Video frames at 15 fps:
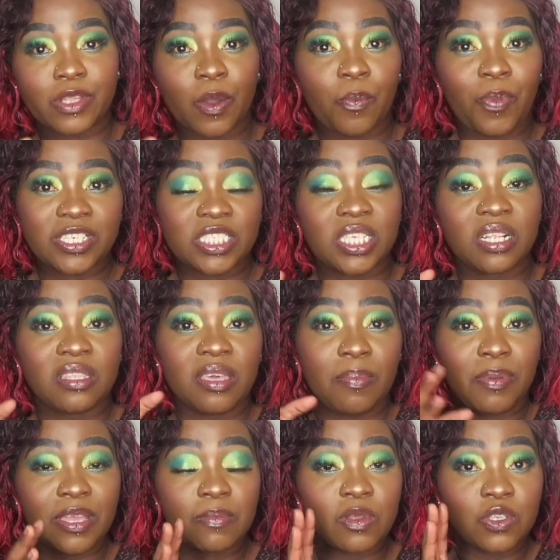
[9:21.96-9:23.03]
but still their
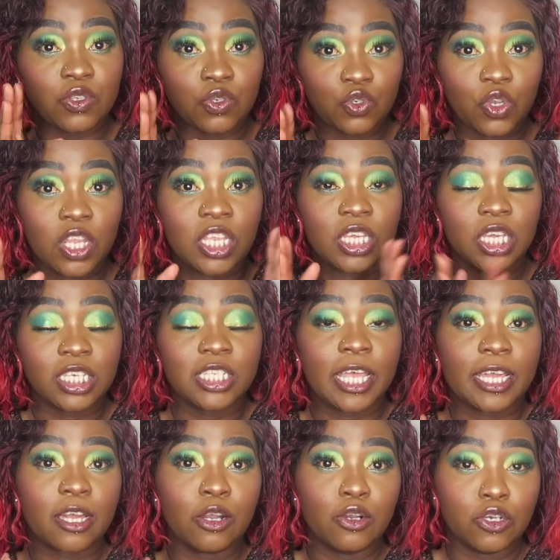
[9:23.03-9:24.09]
pigment usually is
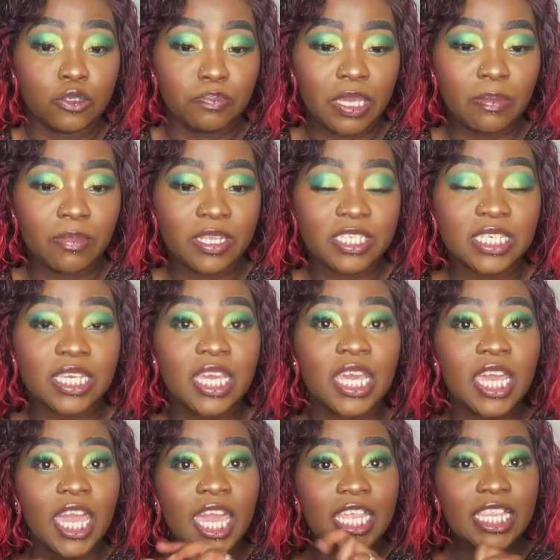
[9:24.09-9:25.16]
like a good pigment.
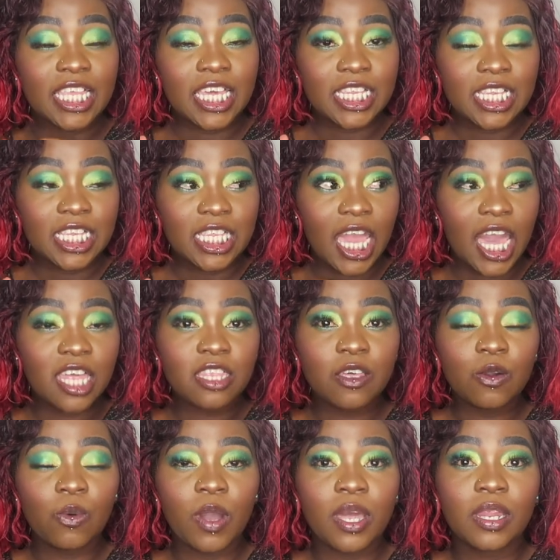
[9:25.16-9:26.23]
And then the other
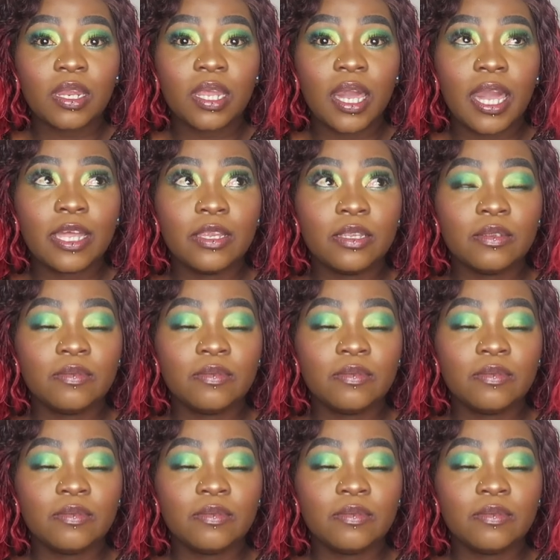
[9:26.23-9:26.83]
one, I